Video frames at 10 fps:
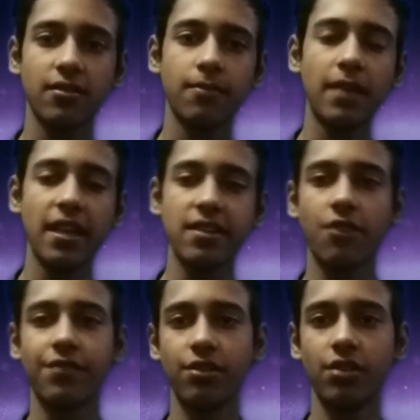place of
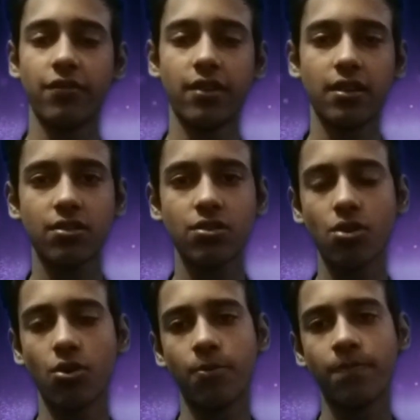the universe.
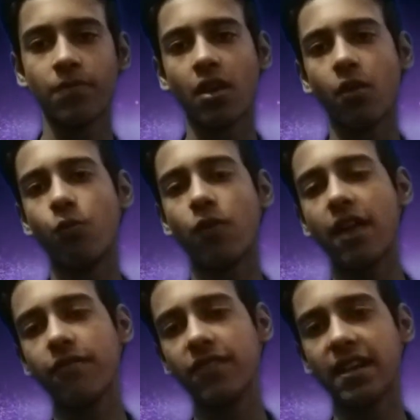So
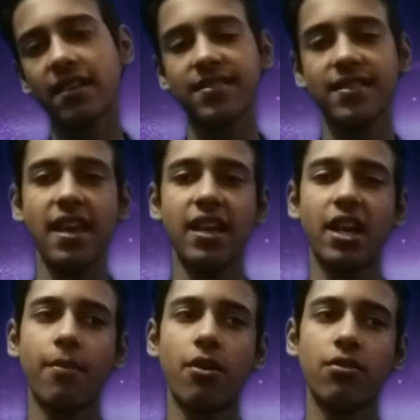when we are seeing
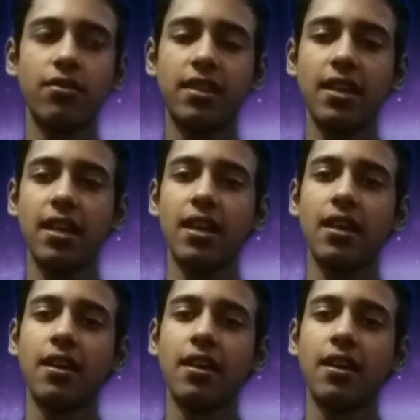about the